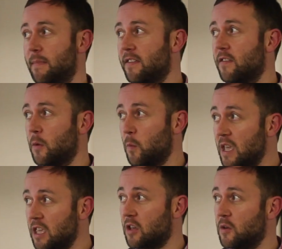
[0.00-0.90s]
method that we
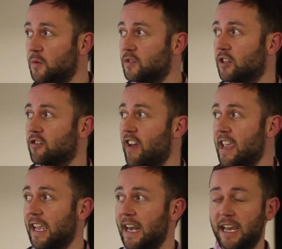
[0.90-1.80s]
use to
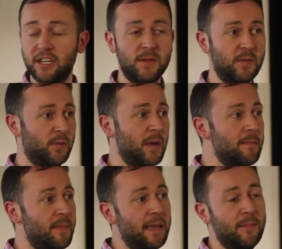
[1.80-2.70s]
create connections
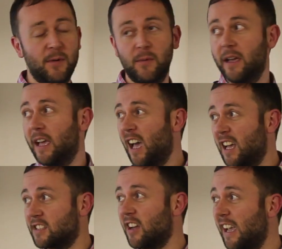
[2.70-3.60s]
between people
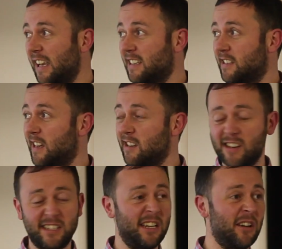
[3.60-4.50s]
and start
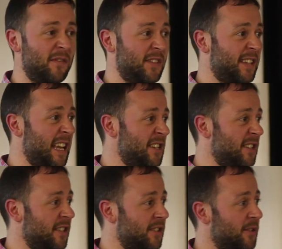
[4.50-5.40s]
interesting
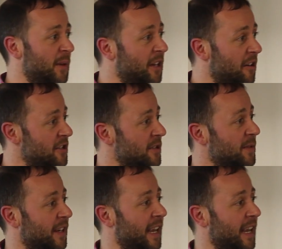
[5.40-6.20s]
conversations to encourage them to